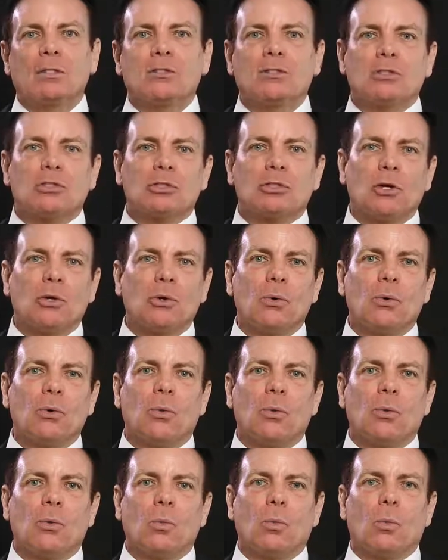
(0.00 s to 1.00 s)

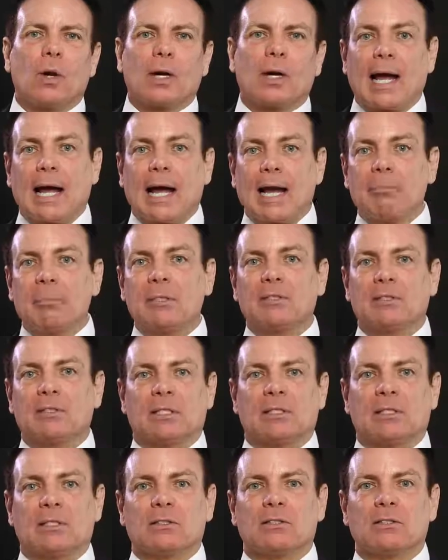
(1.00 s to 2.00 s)
So what happens
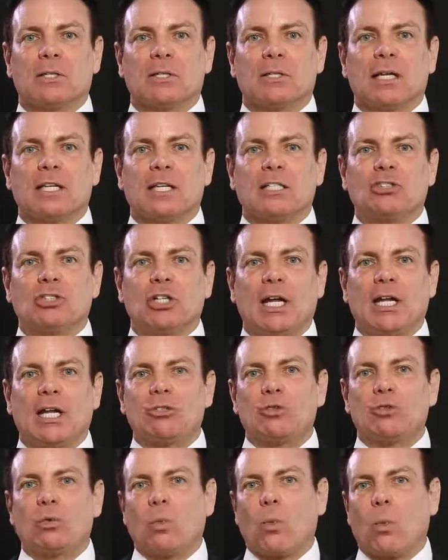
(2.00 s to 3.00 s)
is they
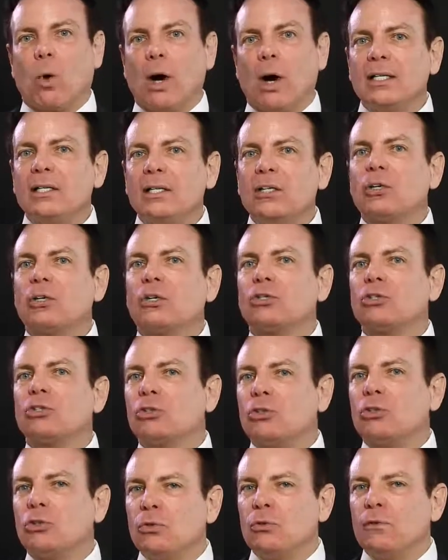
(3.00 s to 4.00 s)
change one or
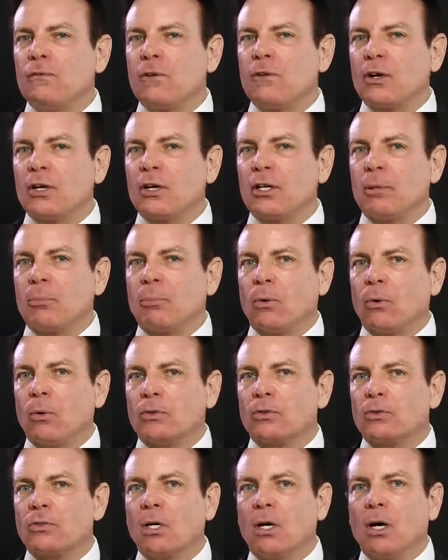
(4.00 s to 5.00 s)
two
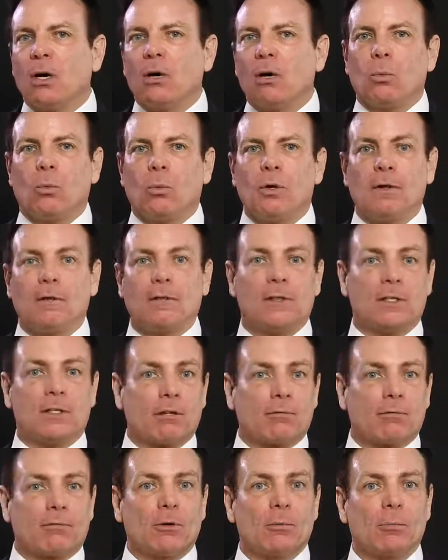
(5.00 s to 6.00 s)
variables with the
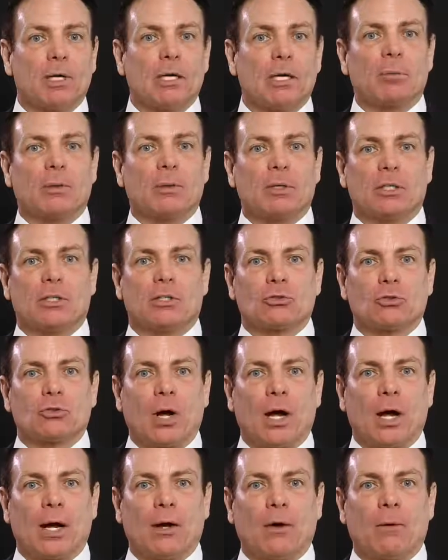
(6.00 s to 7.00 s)
different people in the
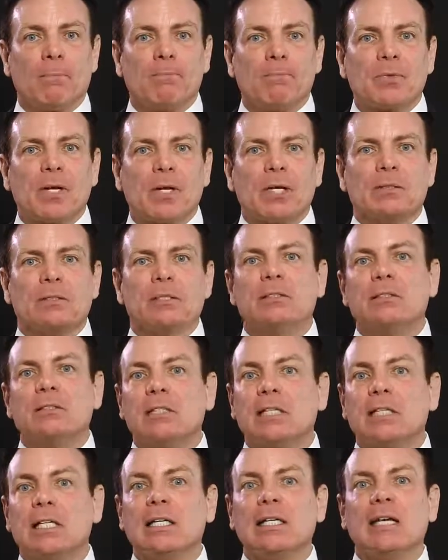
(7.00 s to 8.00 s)
trial to
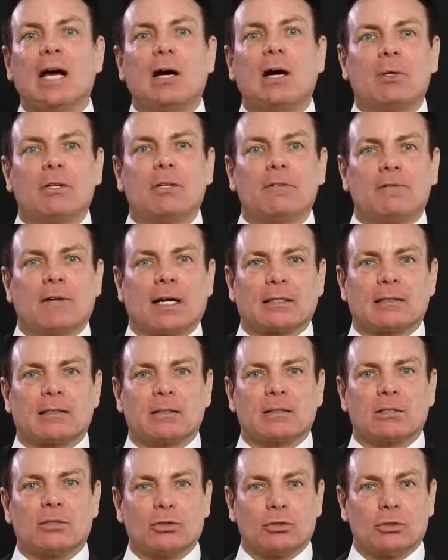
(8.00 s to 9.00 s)
see how it
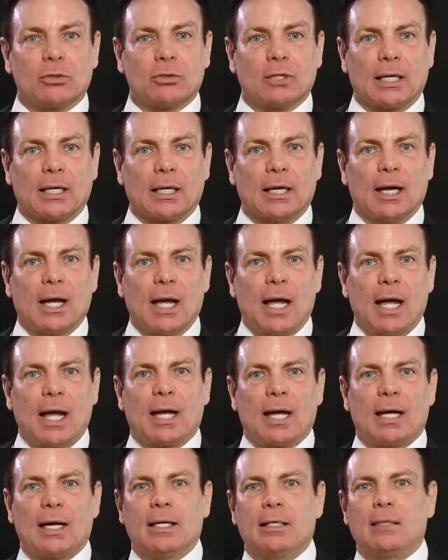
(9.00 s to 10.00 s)
affects the jury.
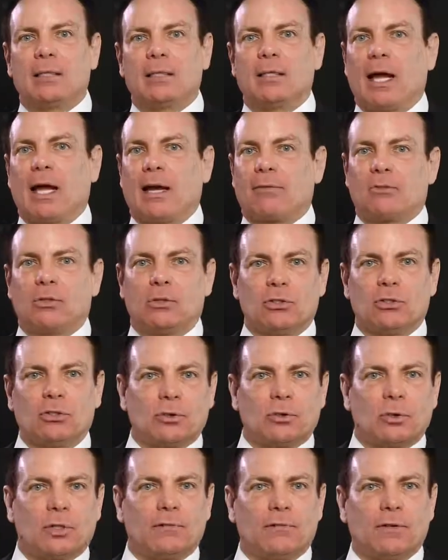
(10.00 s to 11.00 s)
And after the
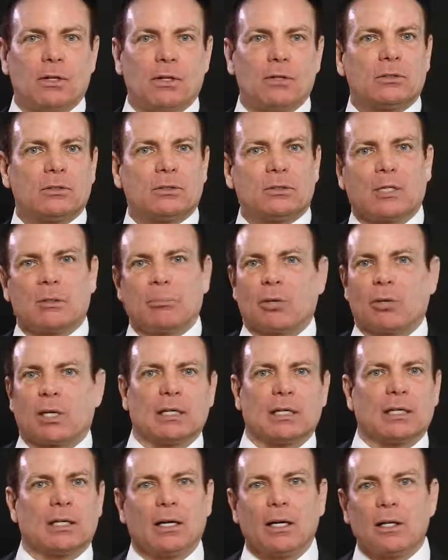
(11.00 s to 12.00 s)
jury votes, they
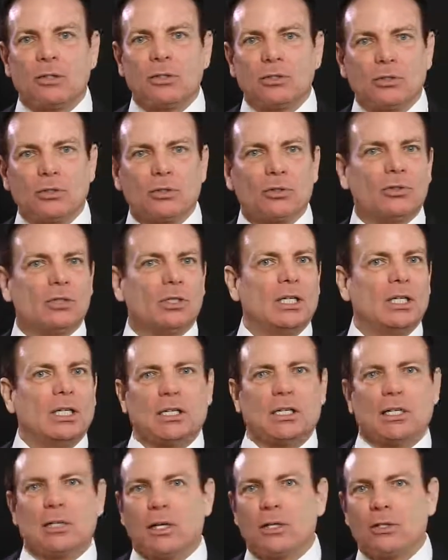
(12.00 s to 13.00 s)
bring in another jury
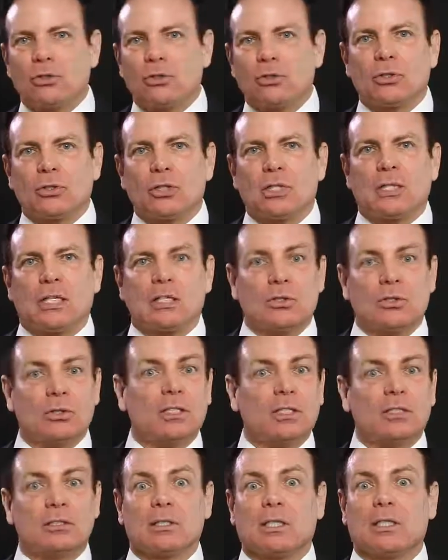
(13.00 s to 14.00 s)
and another jury, and they
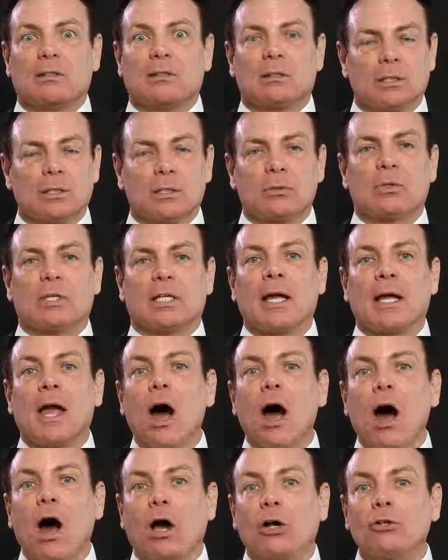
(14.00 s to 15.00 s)
do these things literally
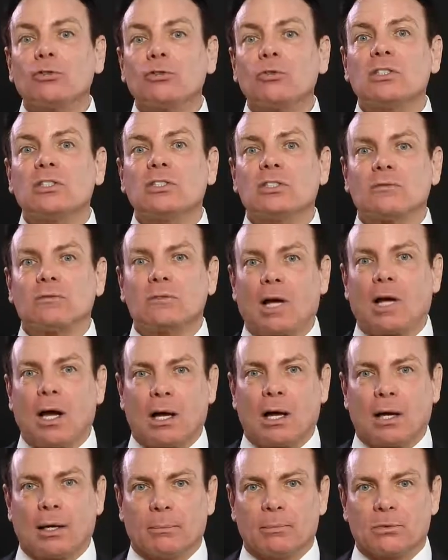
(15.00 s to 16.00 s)
hundreds of
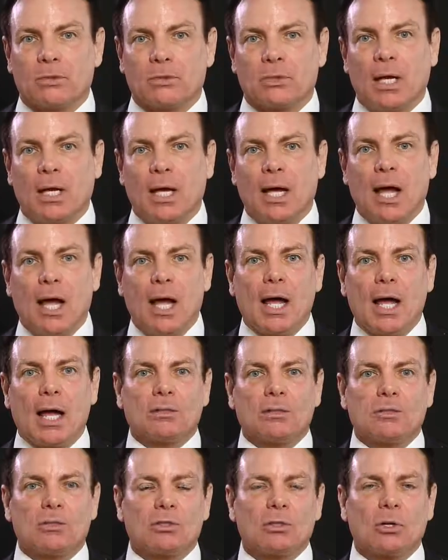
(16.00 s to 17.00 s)
times.
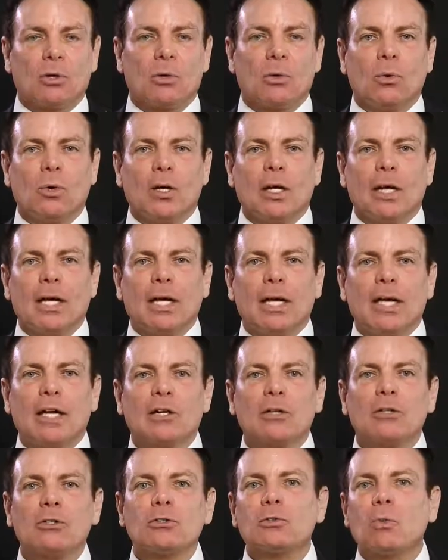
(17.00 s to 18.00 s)
And so
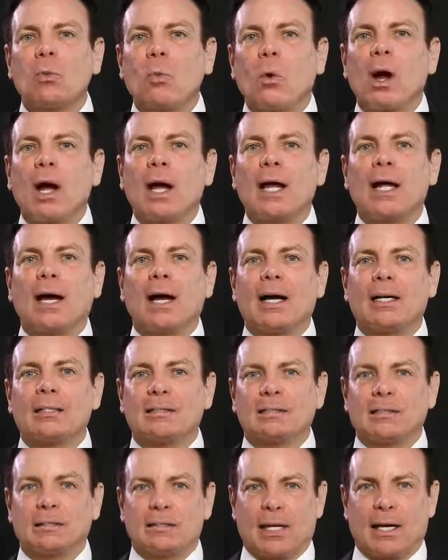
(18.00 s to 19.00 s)
here's why I
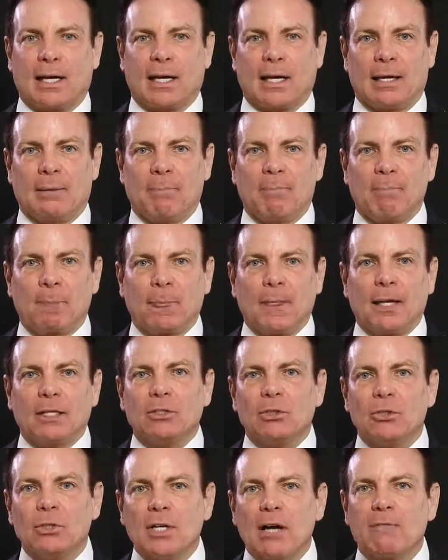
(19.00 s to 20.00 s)
say
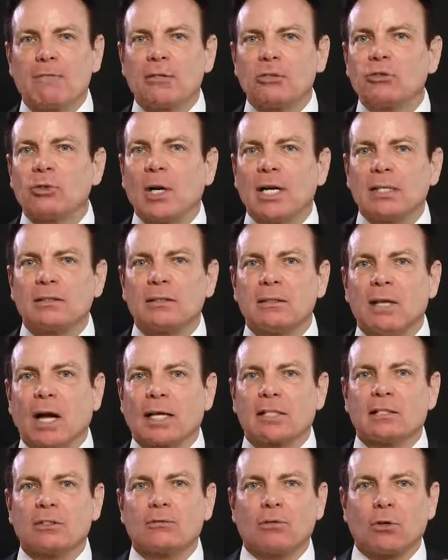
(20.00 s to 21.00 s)
you never dress
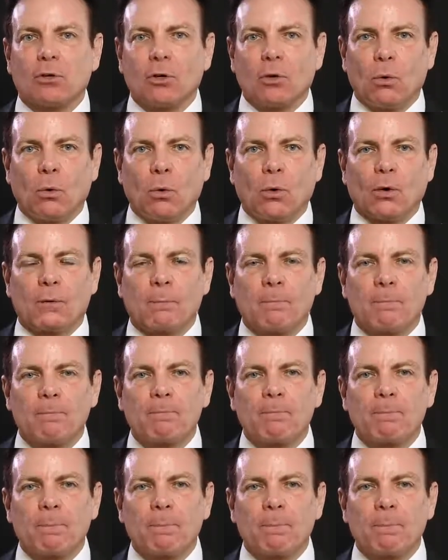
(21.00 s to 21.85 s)
nice for court.